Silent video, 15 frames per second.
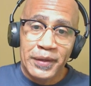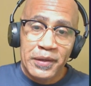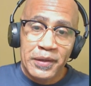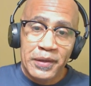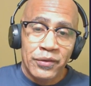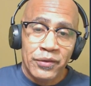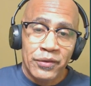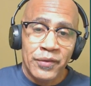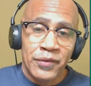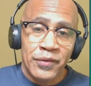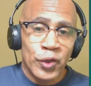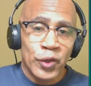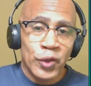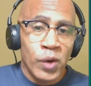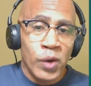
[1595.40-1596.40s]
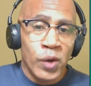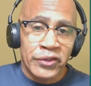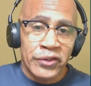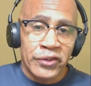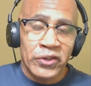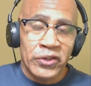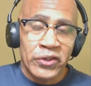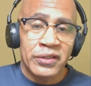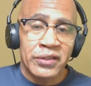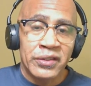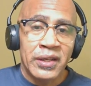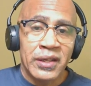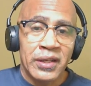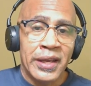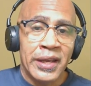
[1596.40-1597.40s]
So if you're to watch
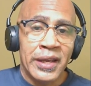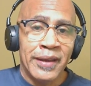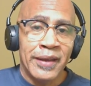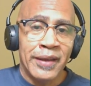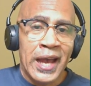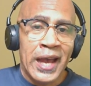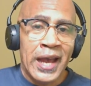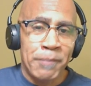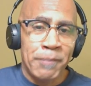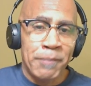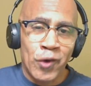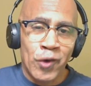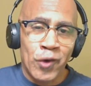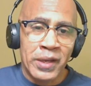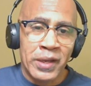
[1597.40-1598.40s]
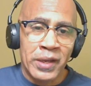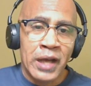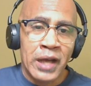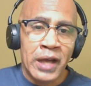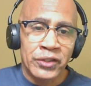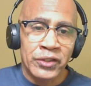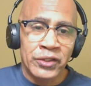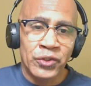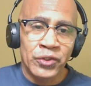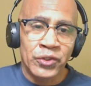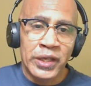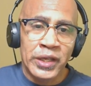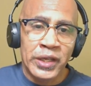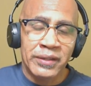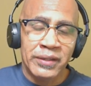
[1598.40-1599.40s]
a high performing college
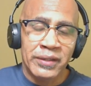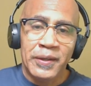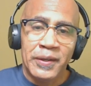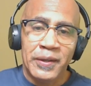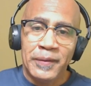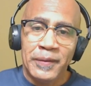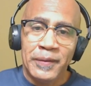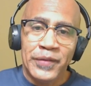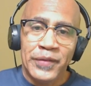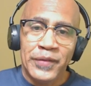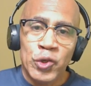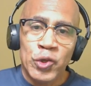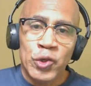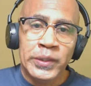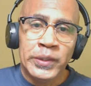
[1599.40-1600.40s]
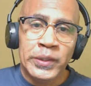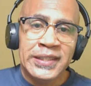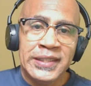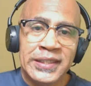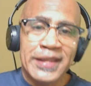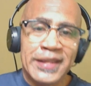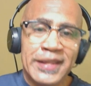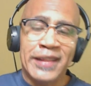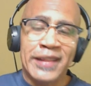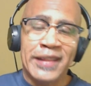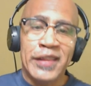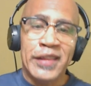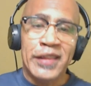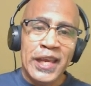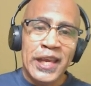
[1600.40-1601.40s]
student, you would see that
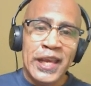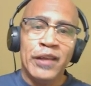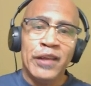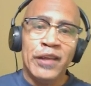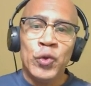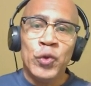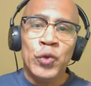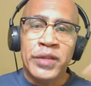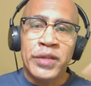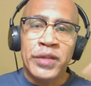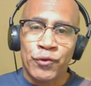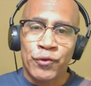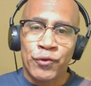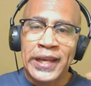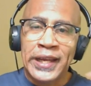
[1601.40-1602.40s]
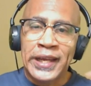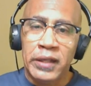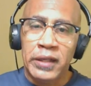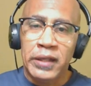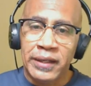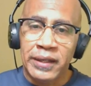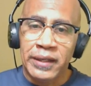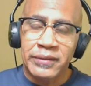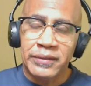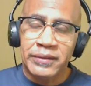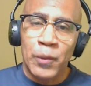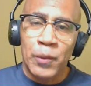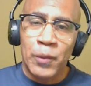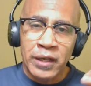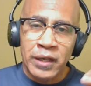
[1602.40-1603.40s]
they do this regularly. And
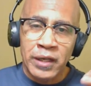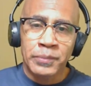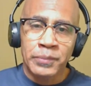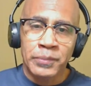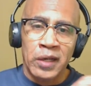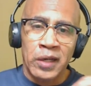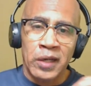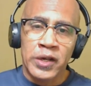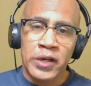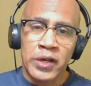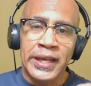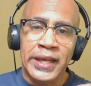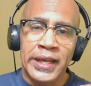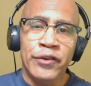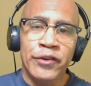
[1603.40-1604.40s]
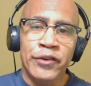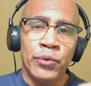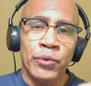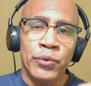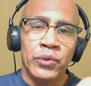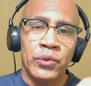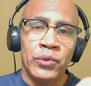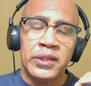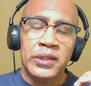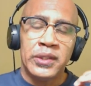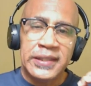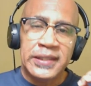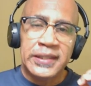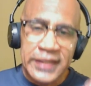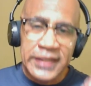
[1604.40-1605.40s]
when it comes to learning a new
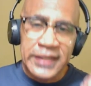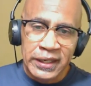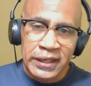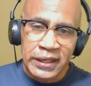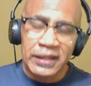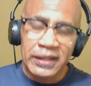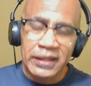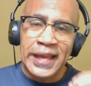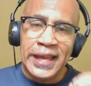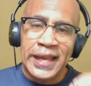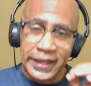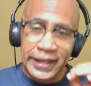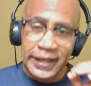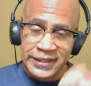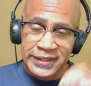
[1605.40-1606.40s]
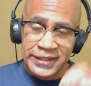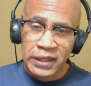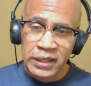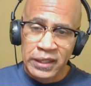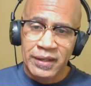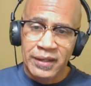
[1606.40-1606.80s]
skill like Excel,